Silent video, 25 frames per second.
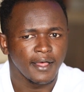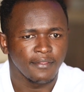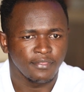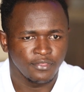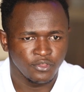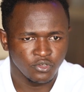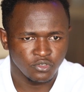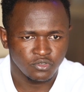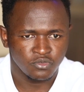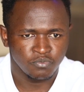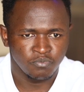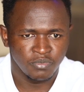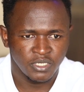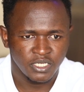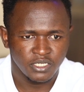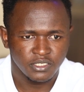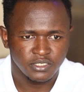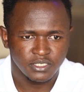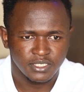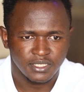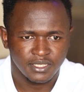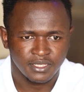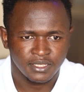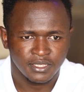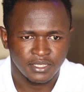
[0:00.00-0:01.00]
those
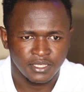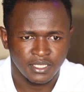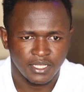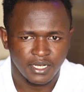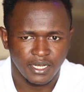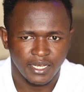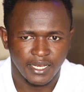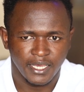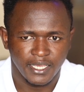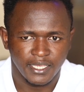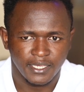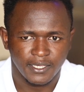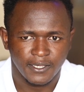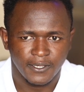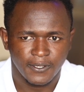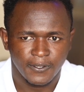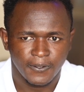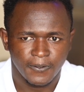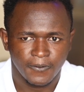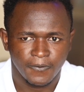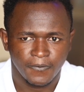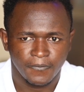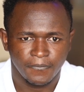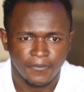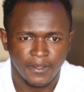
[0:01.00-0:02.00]
bills? Like,
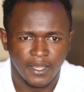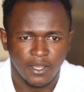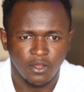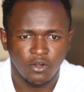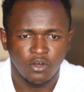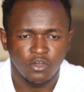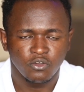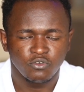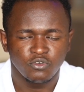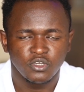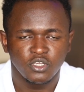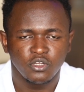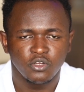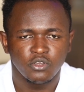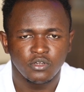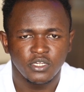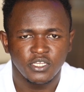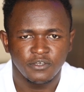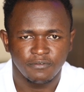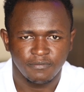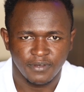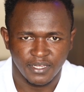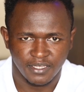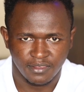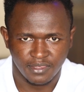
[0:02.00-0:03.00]
how long will you
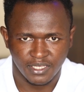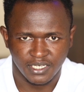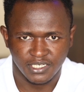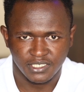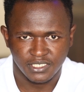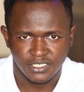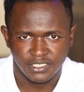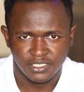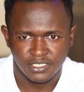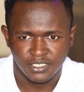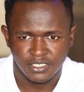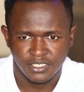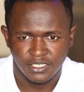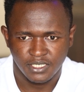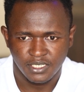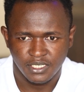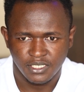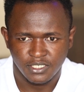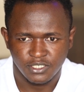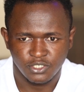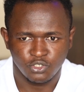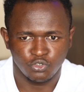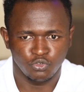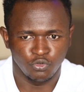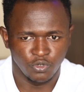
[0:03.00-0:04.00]
live at that
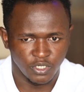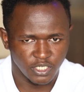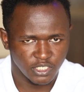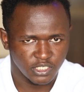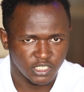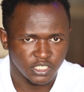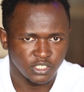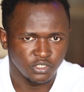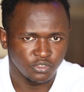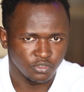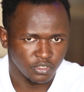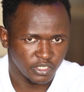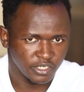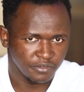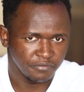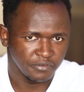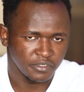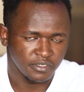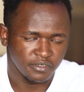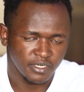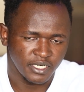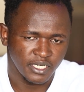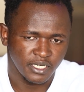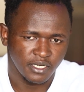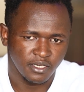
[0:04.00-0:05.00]
situation you're
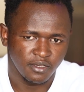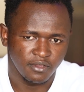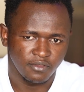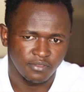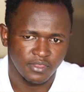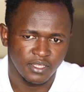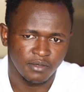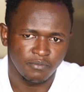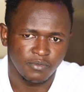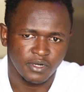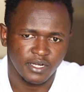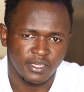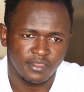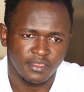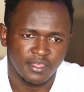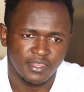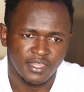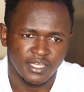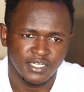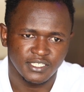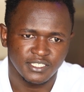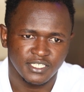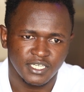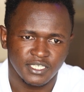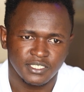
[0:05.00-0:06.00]
living right now, rather
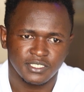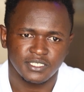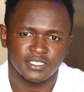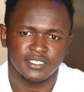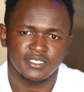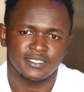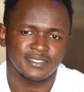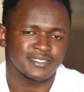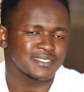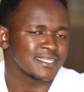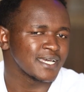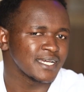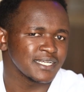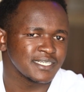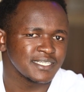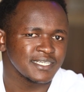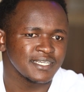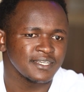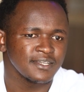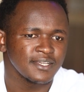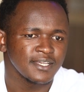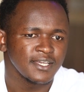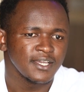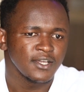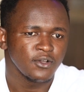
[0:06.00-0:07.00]
than just
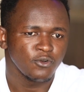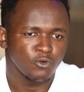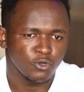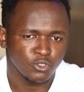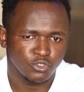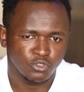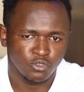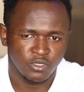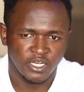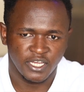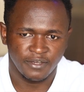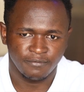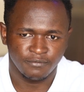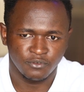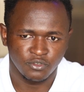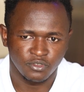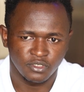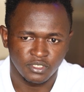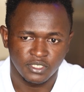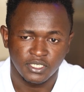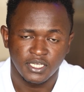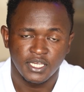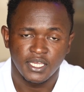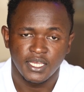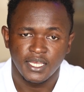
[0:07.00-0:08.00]
starting what you love
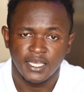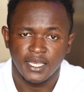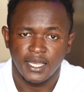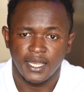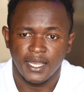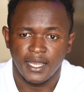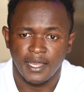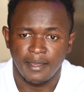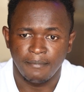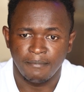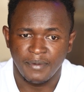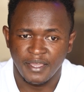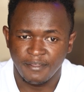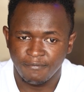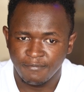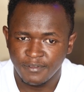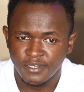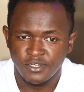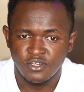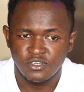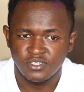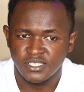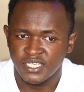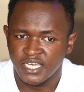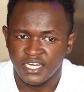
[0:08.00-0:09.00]
doing? My
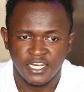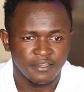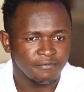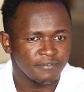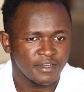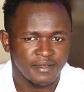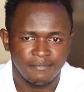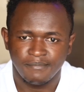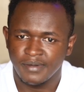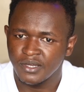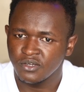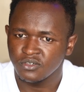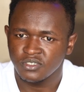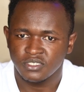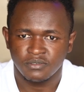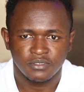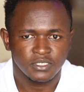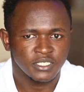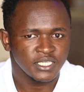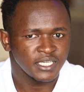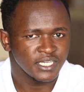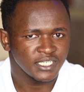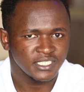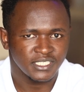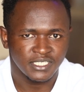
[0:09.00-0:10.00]
videos are never about
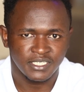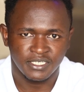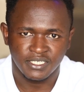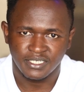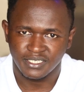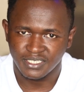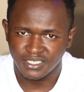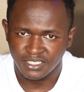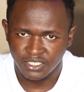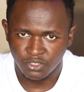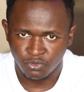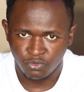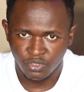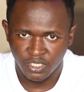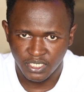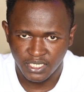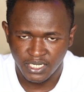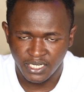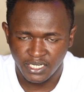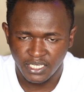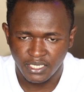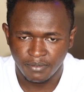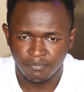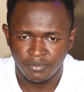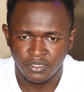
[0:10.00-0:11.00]
getting rich
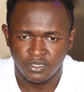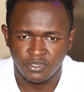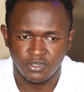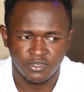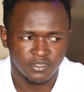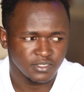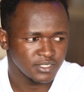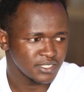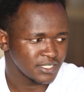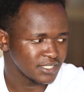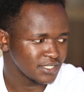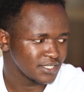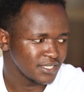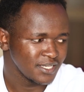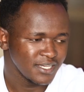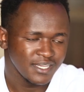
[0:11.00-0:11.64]
quickly, because